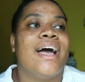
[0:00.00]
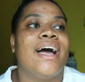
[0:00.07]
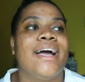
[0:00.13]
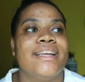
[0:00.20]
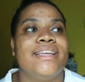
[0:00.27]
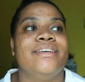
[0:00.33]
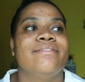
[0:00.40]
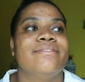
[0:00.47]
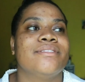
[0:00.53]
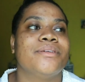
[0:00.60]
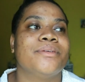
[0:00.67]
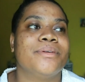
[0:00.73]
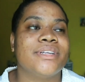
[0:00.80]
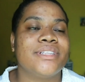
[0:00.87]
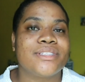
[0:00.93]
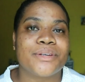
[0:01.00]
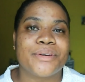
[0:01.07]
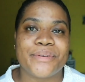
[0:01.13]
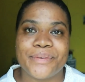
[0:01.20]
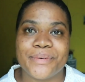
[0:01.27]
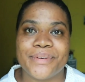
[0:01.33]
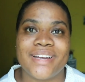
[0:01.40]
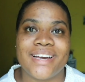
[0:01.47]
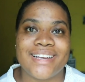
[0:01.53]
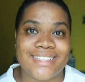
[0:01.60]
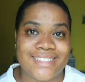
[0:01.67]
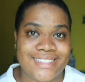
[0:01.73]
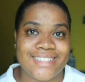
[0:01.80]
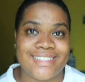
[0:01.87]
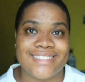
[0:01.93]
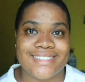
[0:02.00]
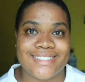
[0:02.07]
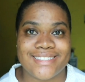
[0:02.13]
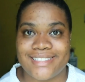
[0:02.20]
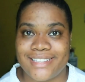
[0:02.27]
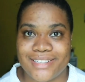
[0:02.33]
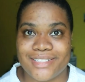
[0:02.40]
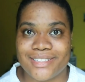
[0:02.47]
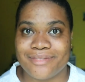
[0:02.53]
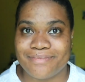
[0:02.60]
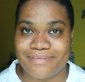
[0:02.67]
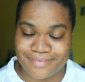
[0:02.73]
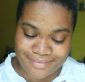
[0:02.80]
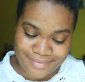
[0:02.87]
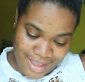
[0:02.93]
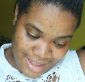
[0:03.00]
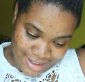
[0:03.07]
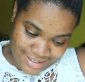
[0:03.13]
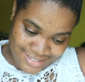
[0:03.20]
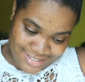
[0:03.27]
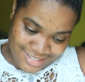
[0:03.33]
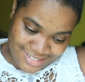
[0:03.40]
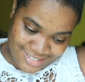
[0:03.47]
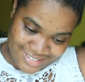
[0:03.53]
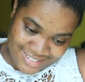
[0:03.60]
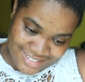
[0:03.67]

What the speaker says: and even though it's corona, it is still packed.